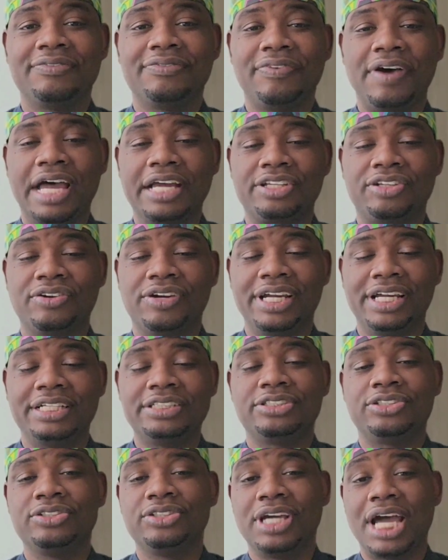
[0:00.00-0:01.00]
factor
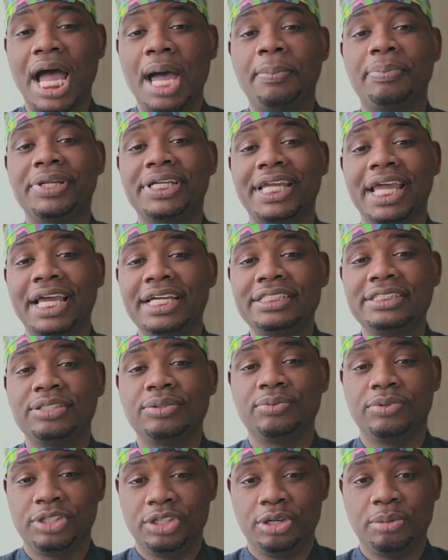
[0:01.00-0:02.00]
into your
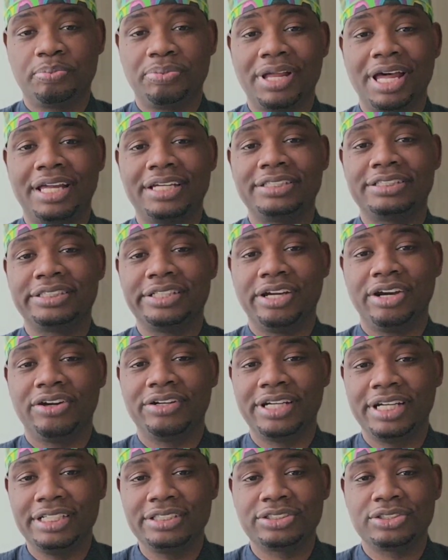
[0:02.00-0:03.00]
application when you apply to
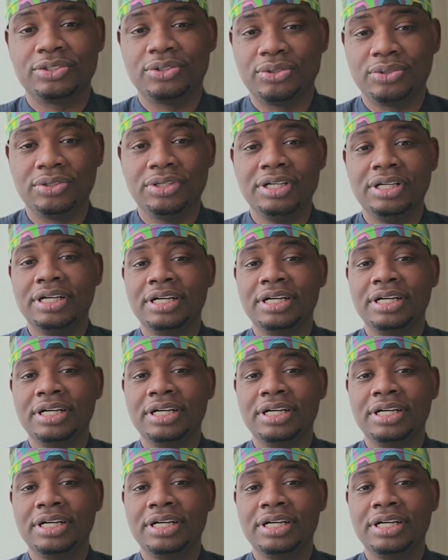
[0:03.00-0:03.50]
CRNA school.